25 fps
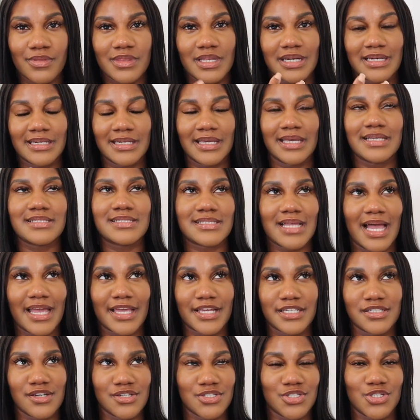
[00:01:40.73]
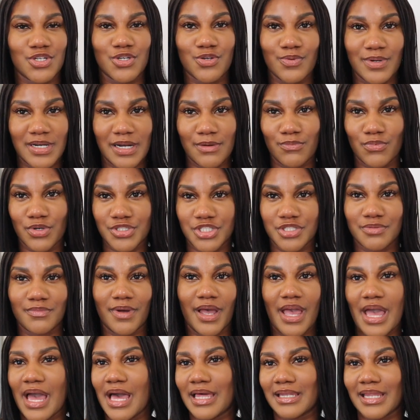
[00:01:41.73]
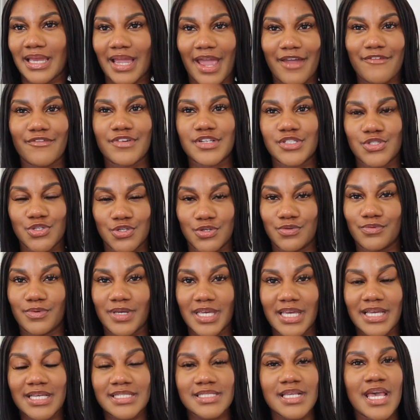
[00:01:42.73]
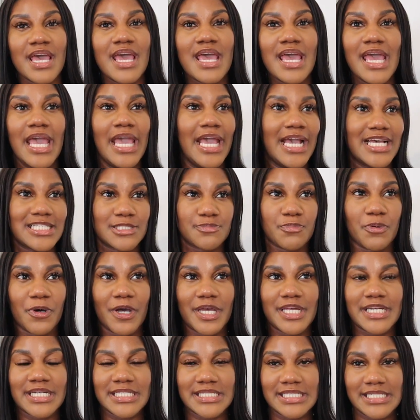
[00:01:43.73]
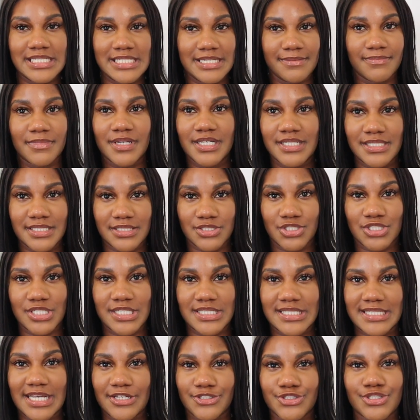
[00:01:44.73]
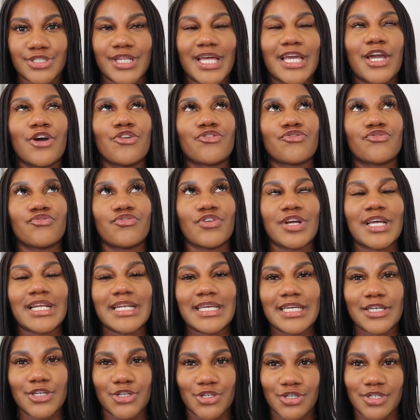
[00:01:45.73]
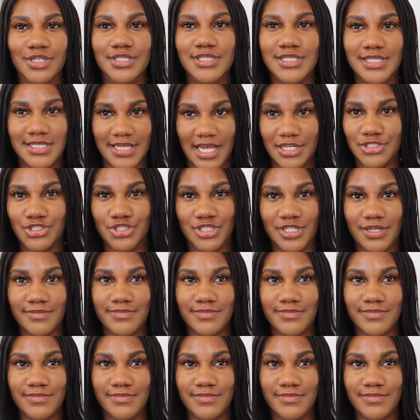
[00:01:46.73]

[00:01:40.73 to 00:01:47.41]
The least I can do when I'm washing my hair like every 2 weeks is put in a deep conditioning session, like a really good session.